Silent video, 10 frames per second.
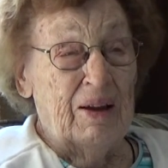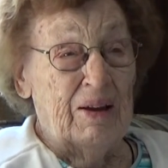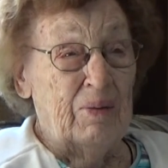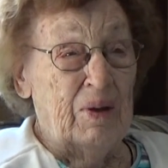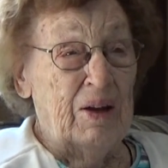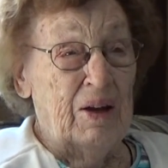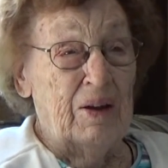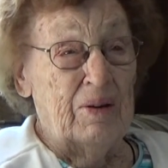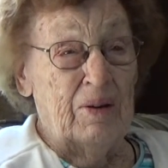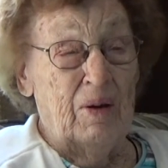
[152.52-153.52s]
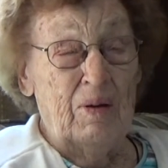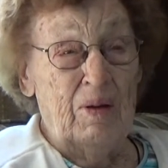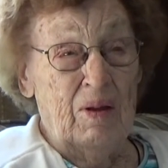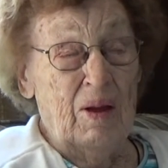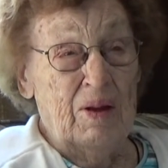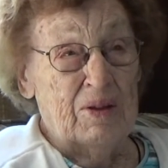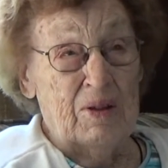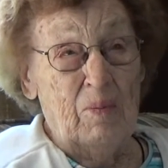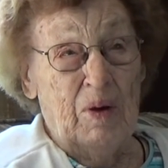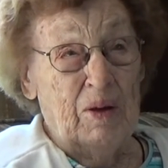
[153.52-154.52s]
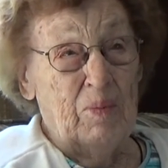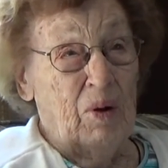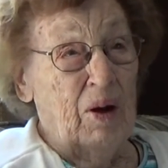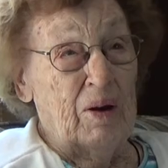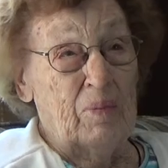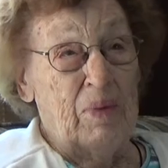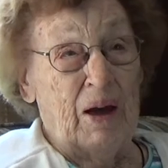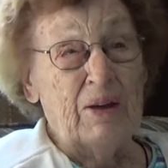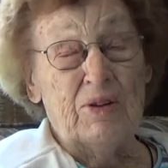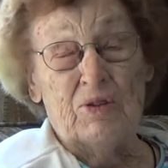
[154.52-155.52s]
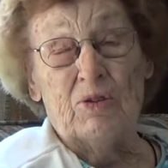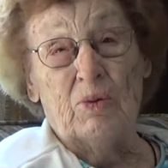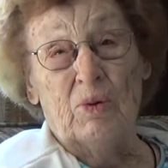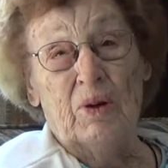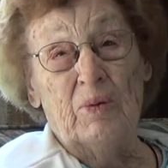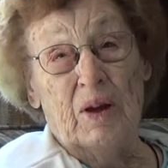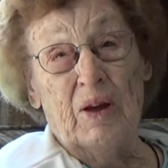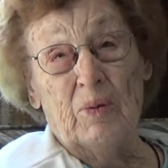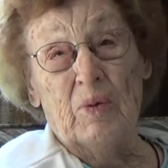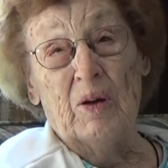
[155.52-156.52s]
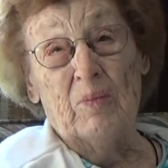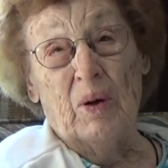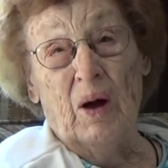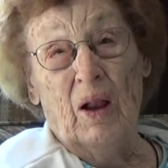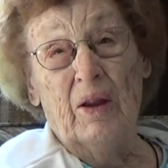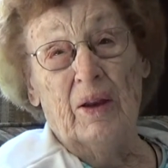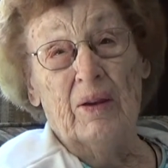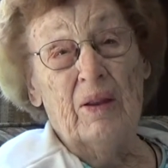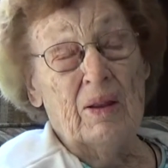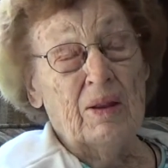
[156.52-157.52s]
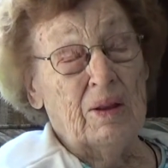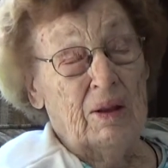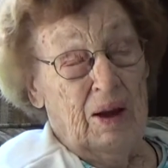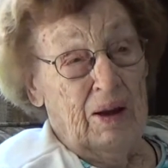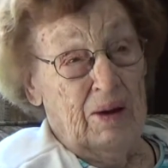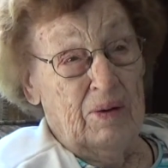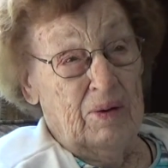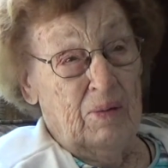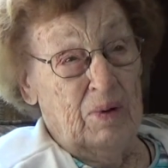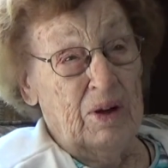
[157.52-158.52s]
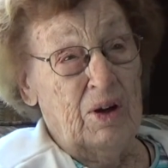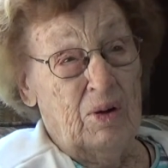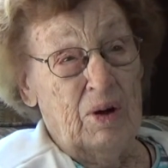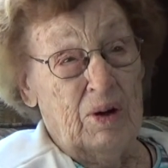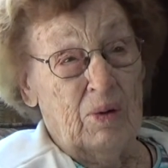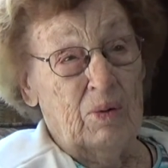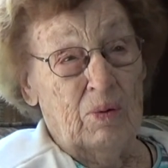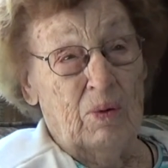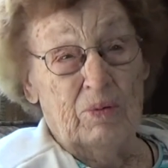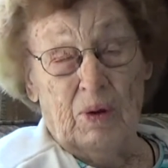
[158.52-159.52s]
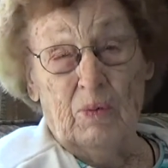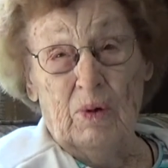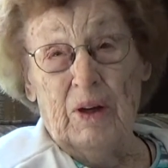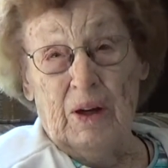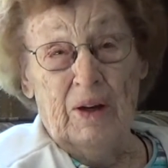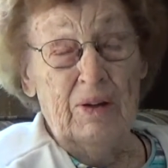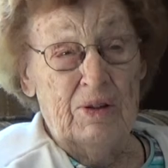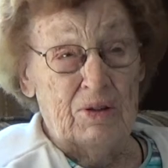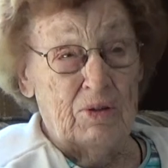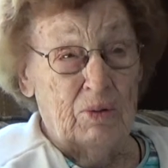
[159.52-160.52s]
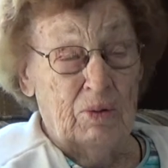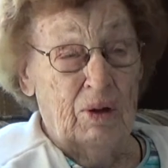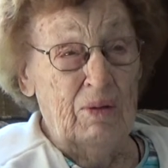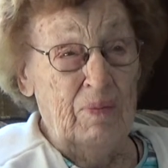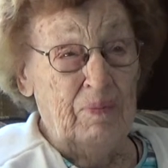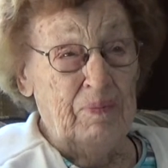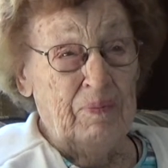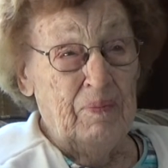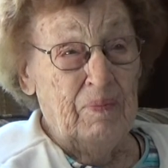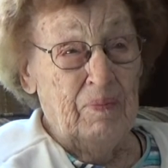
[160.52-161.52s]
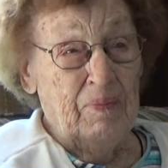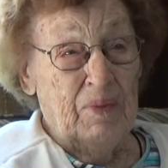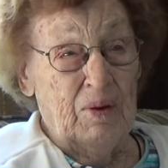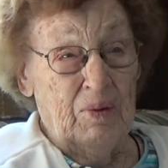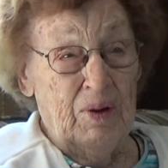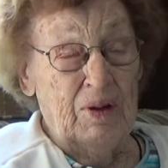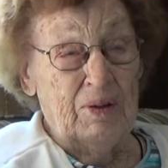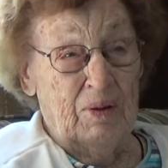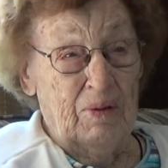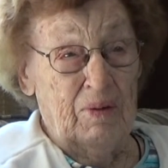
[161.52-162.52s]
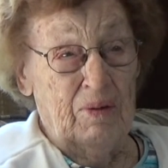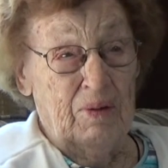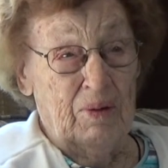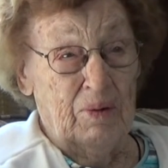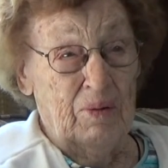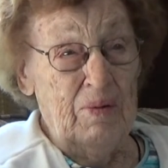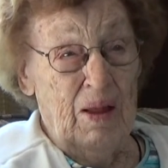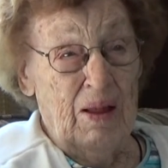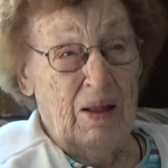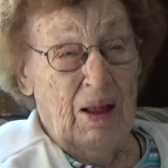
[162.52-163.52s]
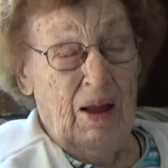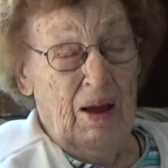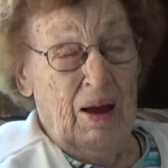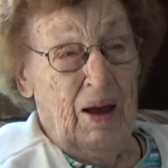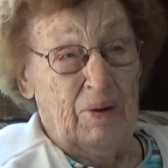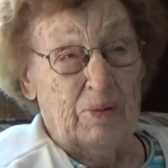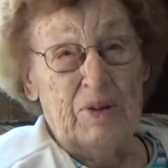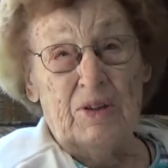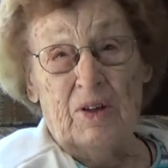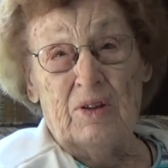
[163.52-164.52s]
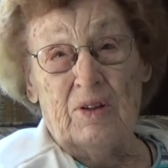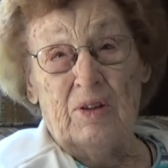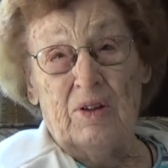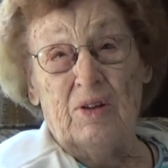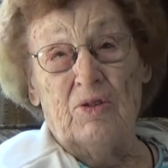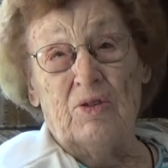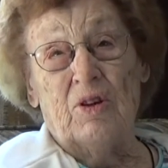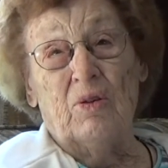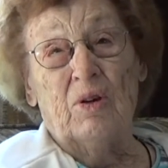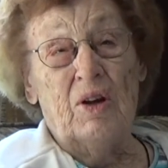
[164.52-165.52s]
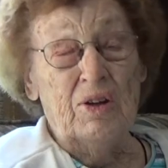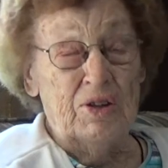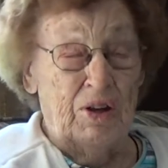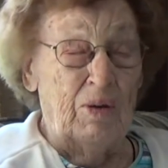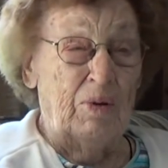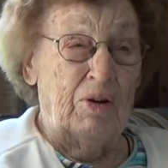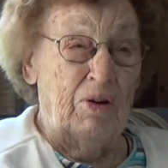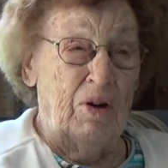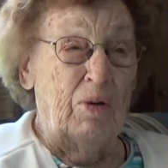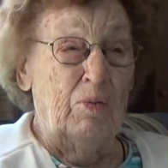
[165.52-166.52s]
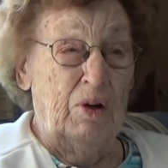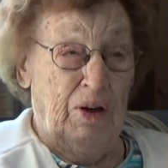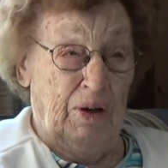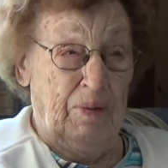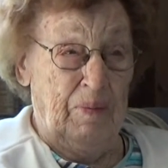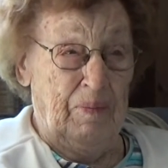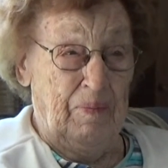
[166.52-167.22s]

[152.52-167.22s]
And we had somebody brought a bat to school, and we had one ball, and we carried the wood in to school to heat the, you know. At recess, the teacher would say, "Okay, today we're carrying wood in."